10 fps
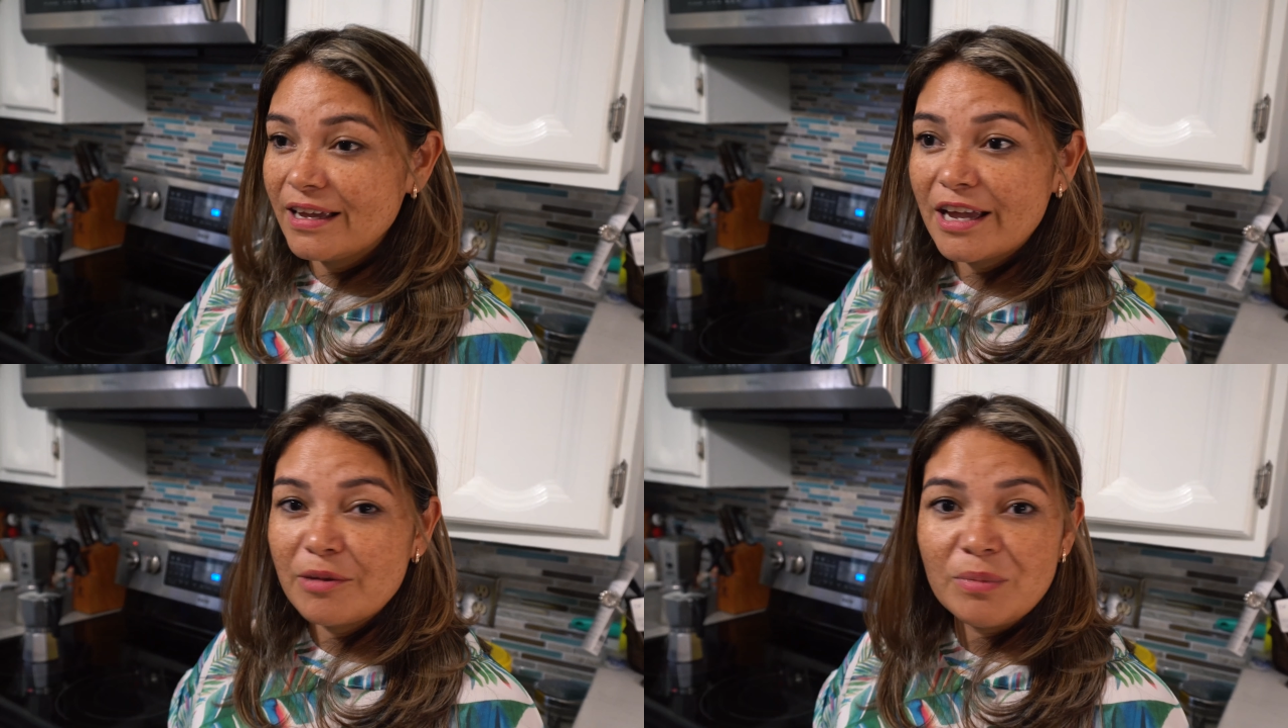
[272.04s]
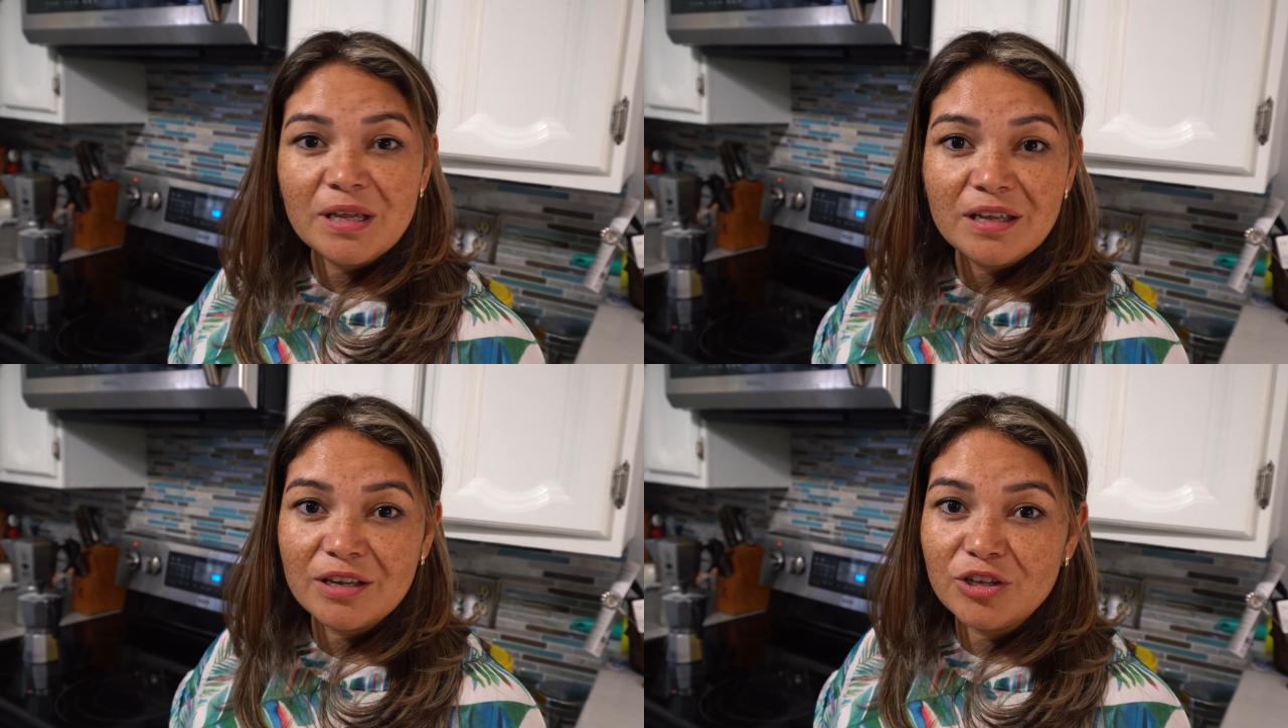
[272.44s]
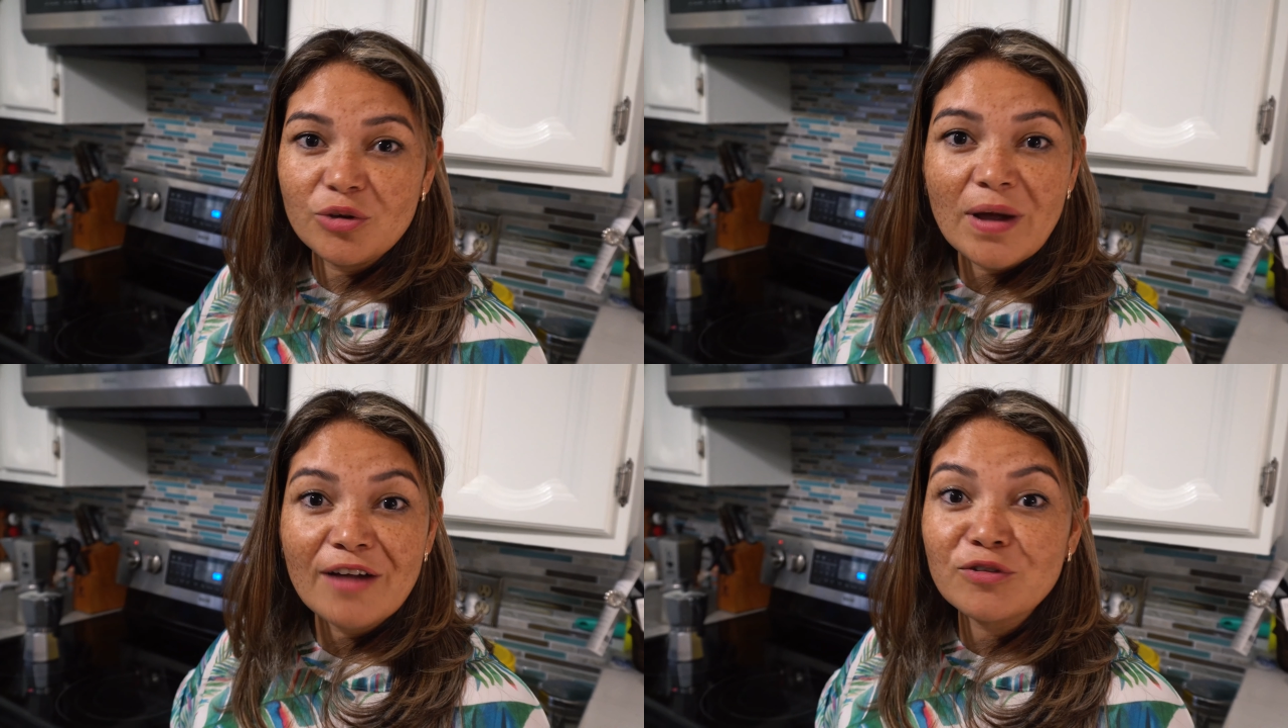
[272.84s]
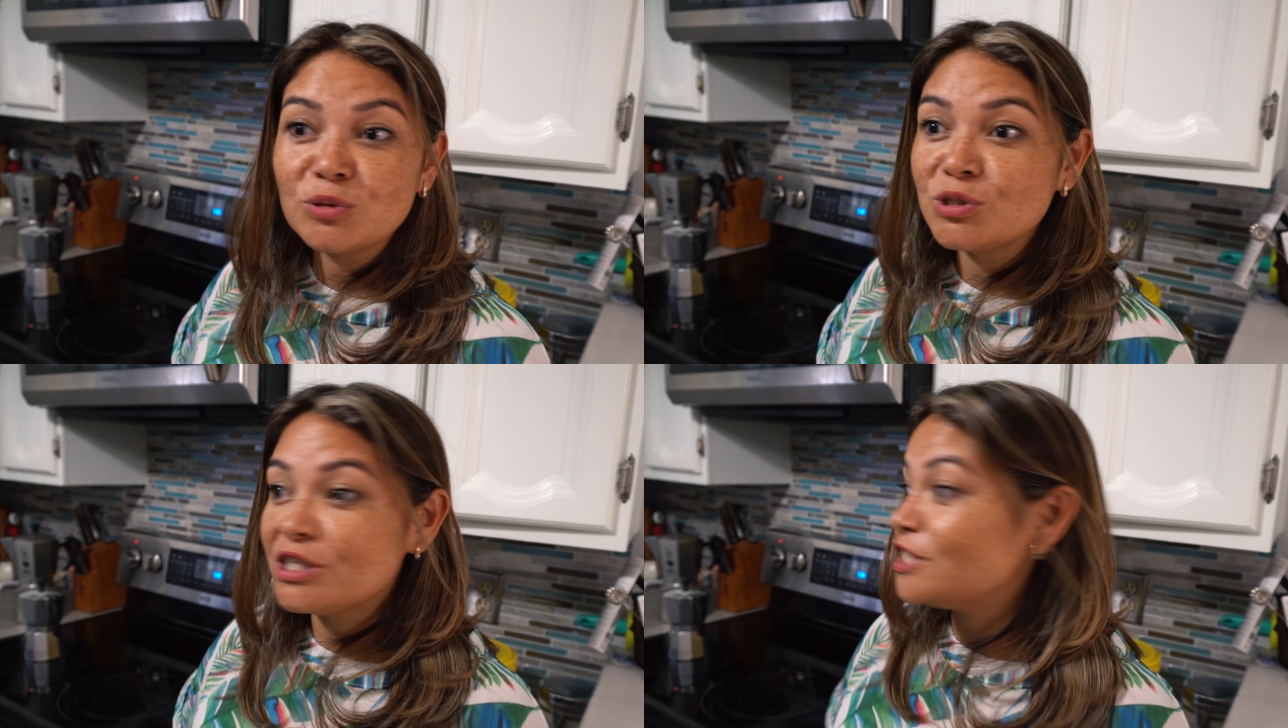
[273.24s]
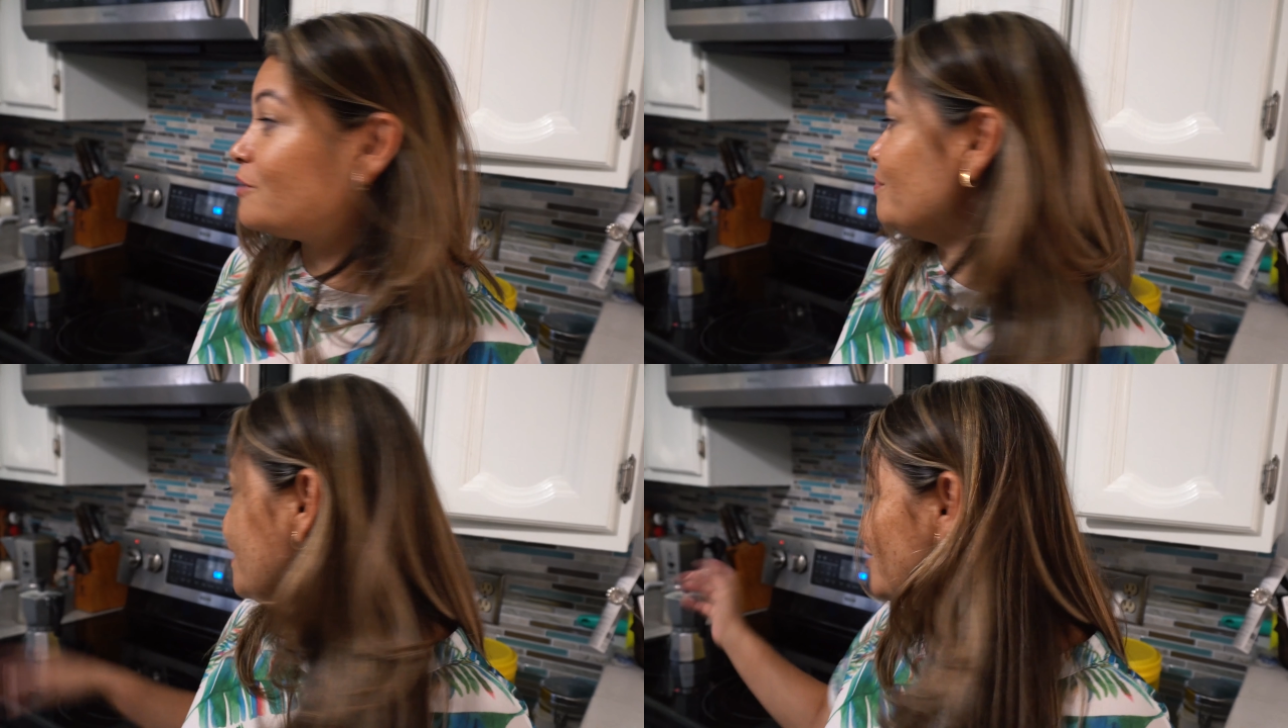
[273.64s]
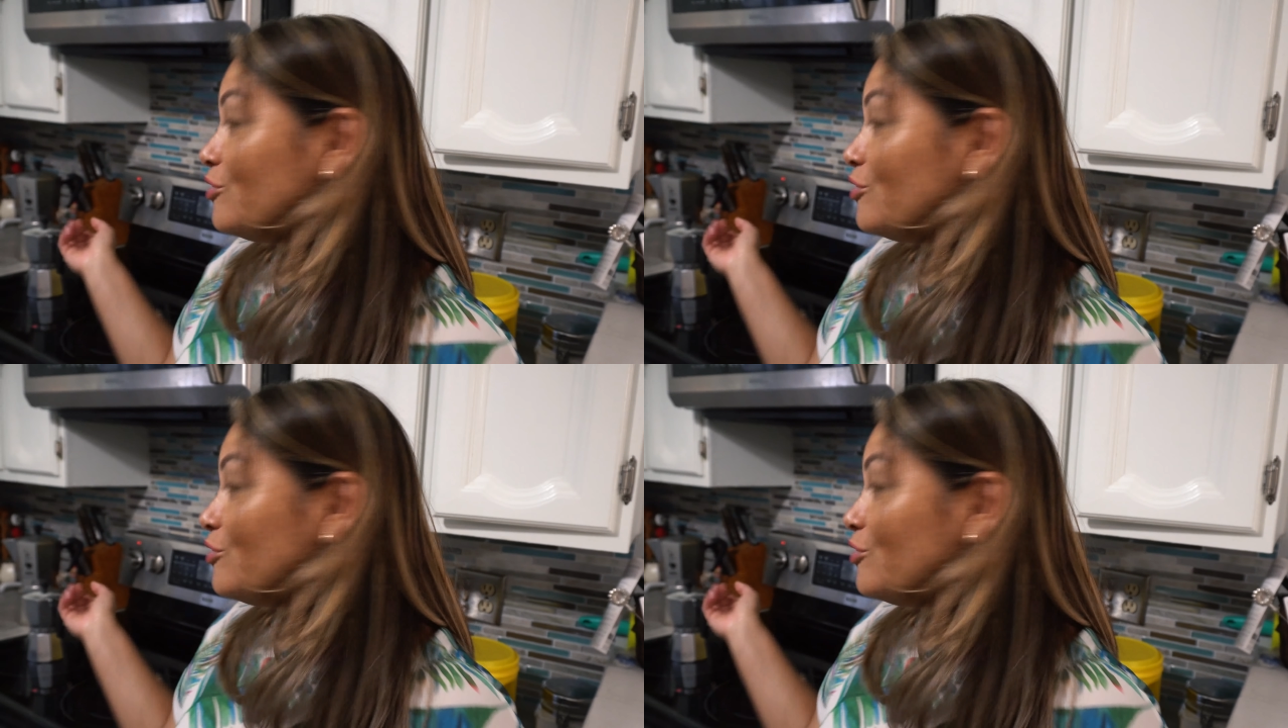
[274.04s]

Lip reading: I mean, you have un chisme,